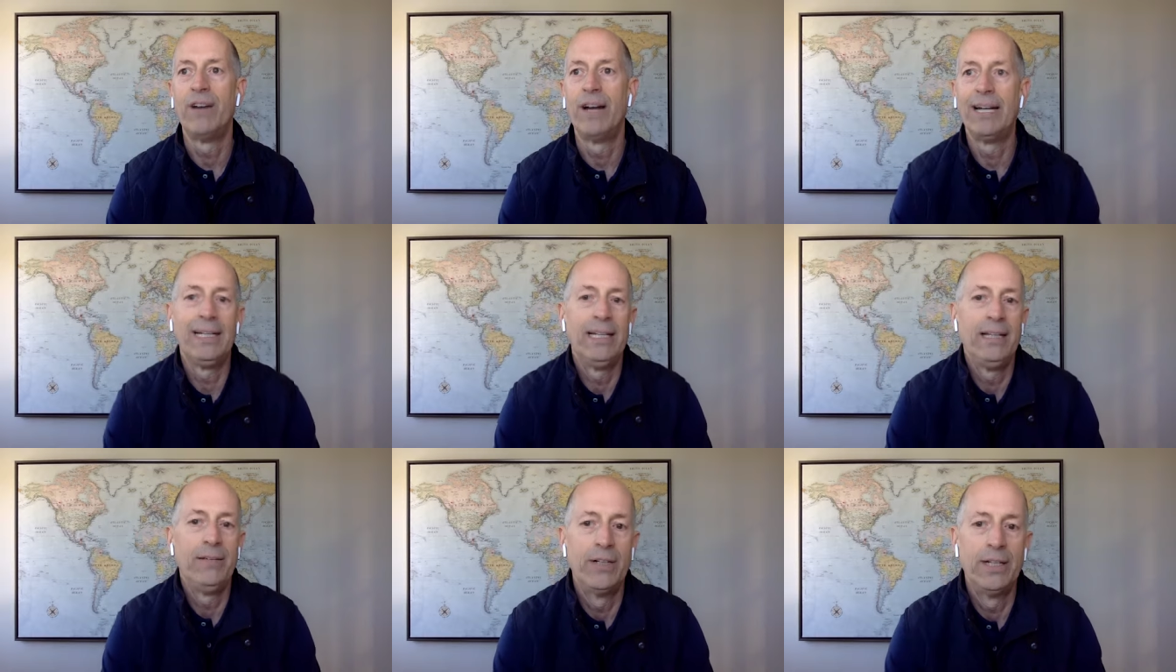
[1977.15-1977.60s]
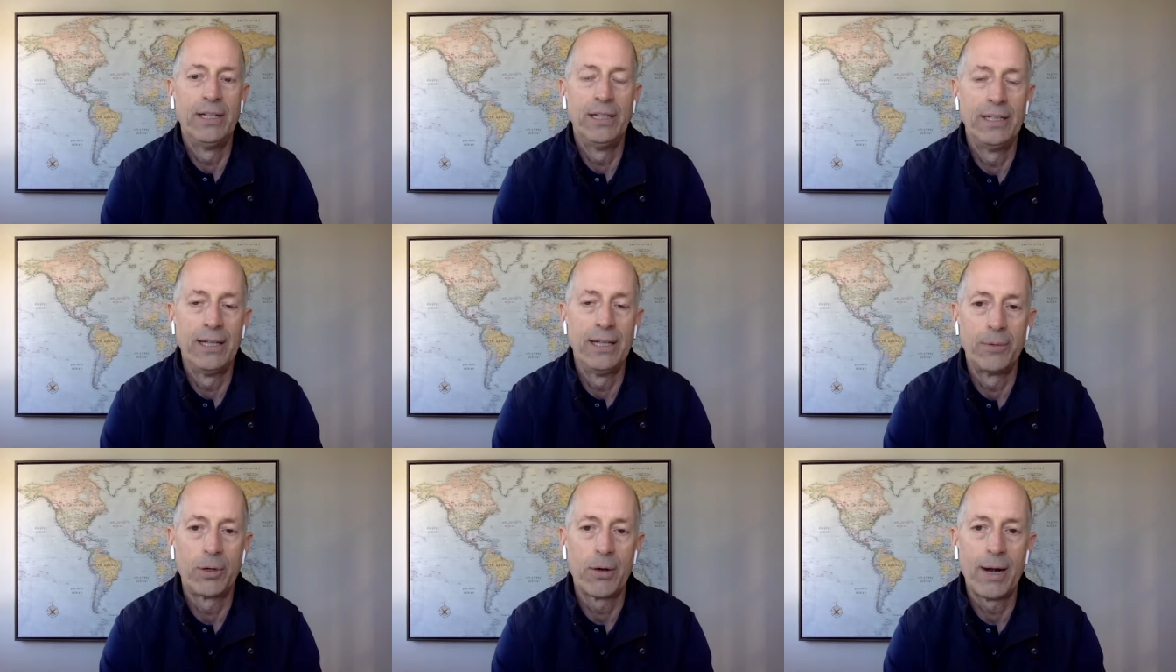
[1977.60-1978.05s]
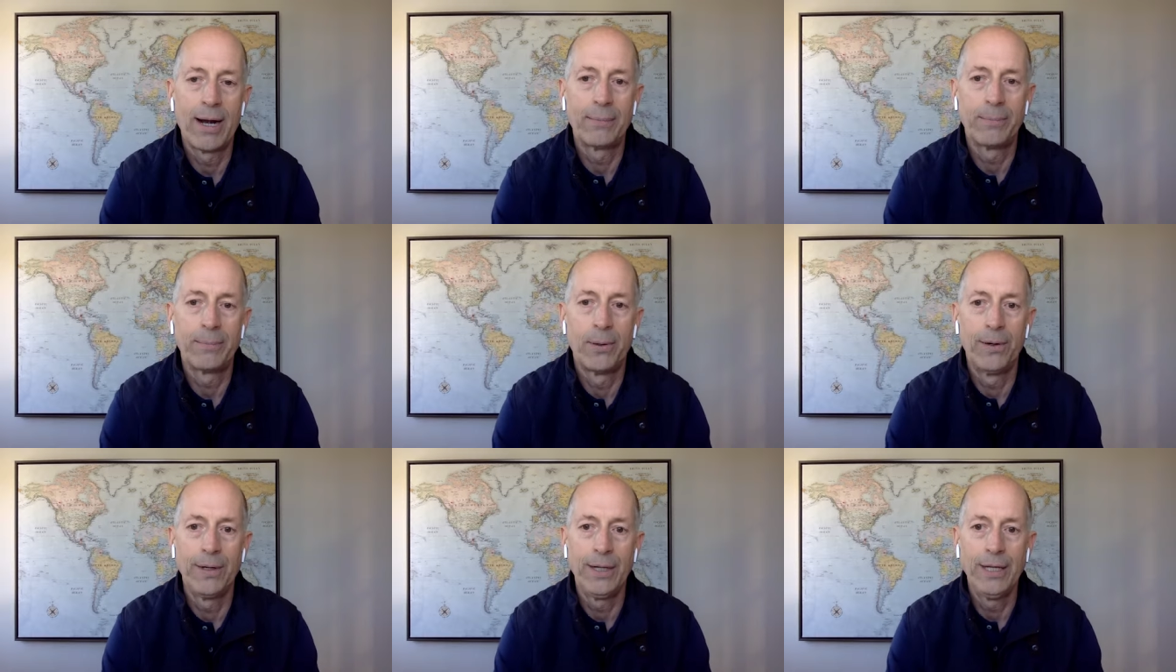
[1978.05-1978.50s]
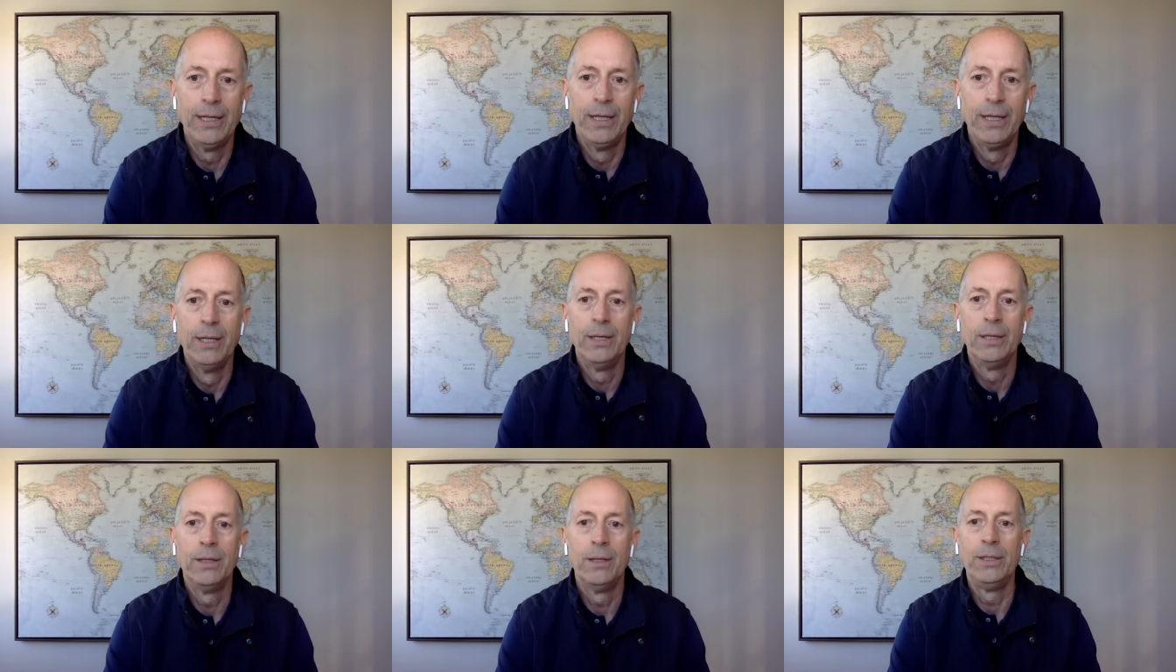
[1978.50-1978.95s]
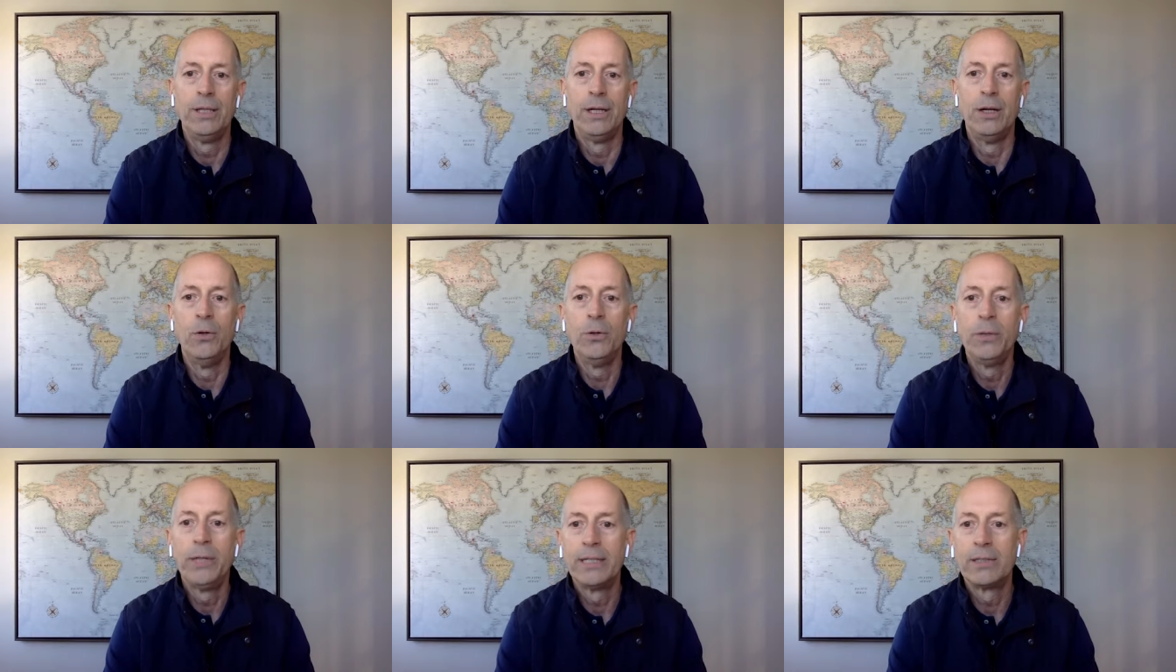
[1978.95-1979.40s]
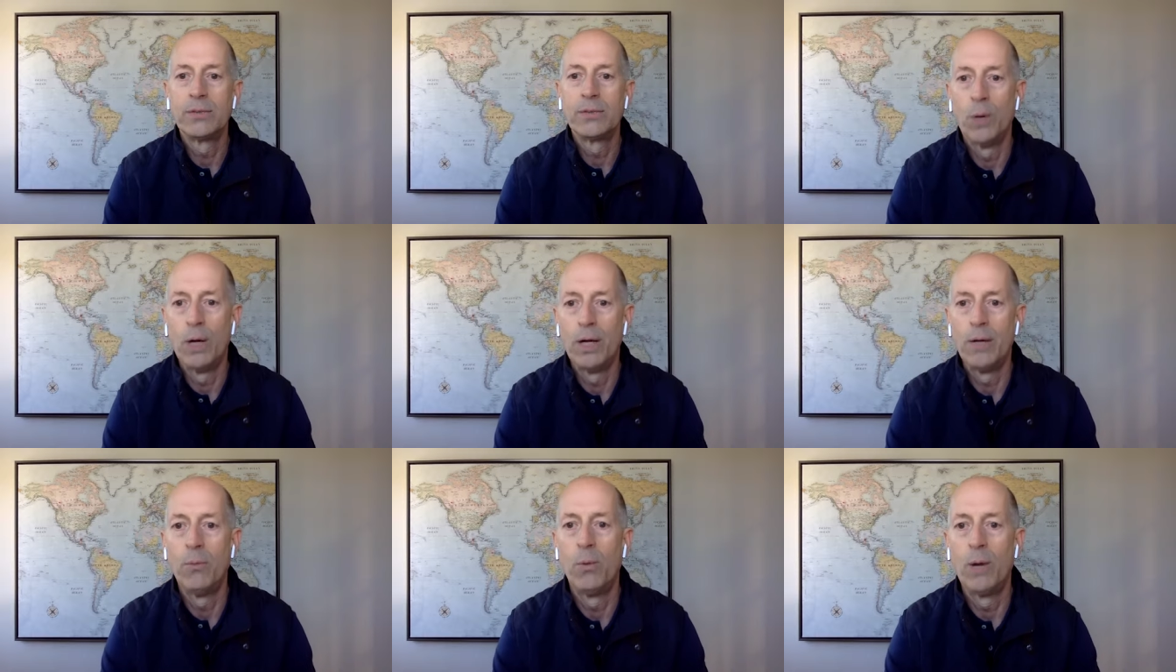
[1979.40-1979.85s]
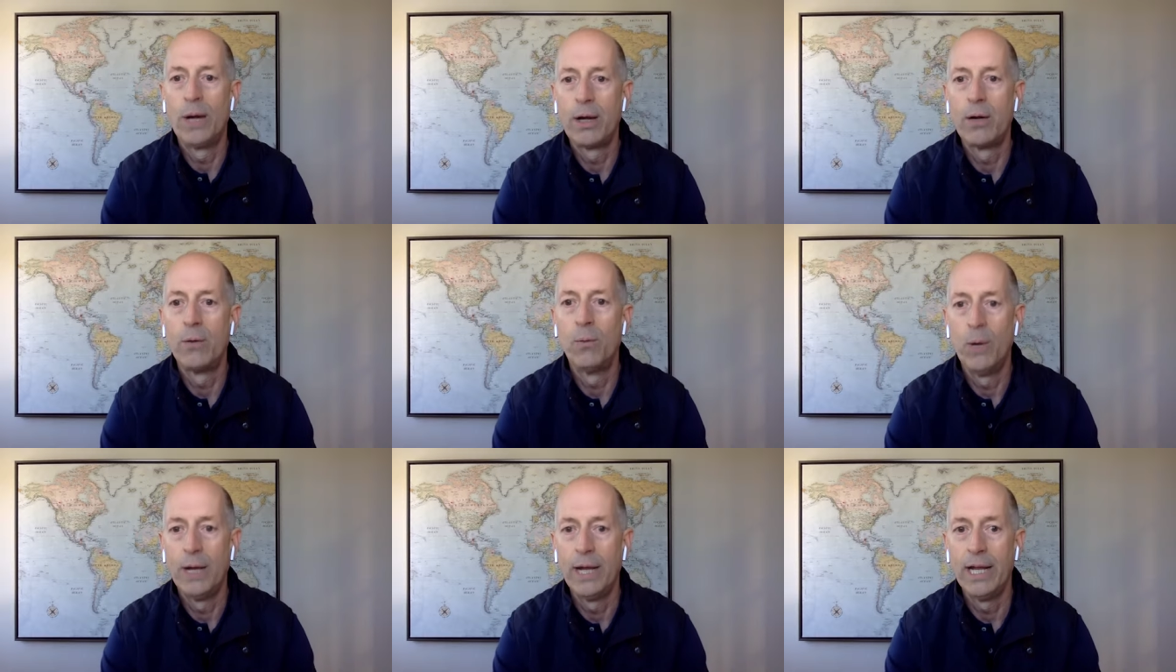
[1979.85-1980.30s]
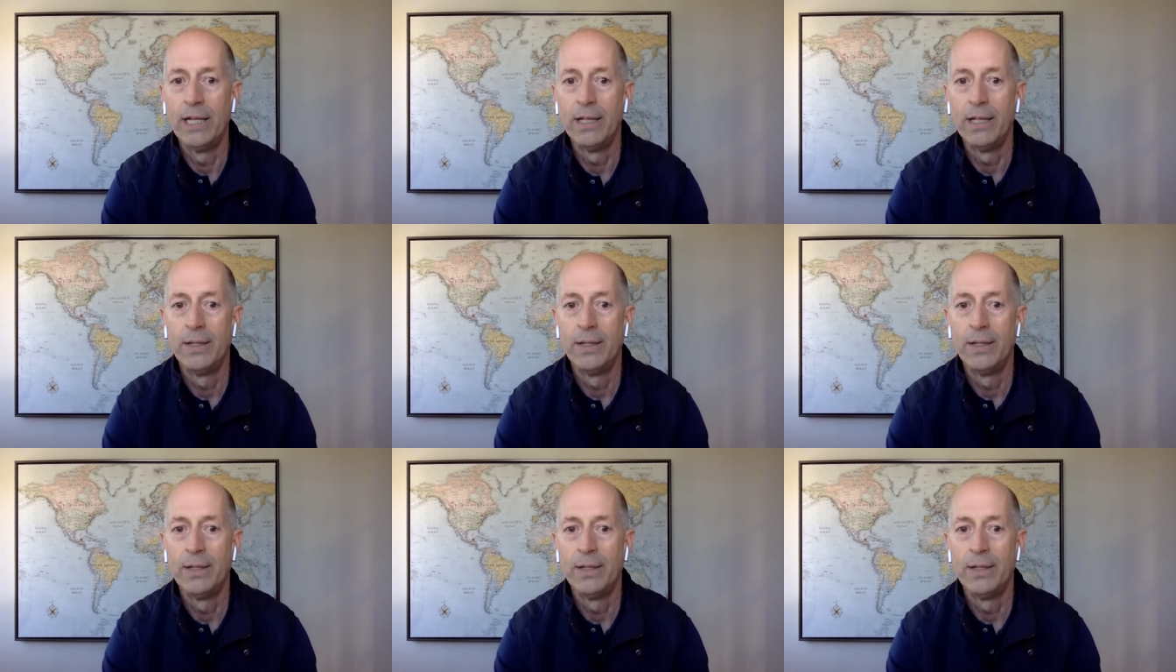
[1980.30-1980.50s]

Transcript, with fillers: fight even in the democratic party you know who gets what where and when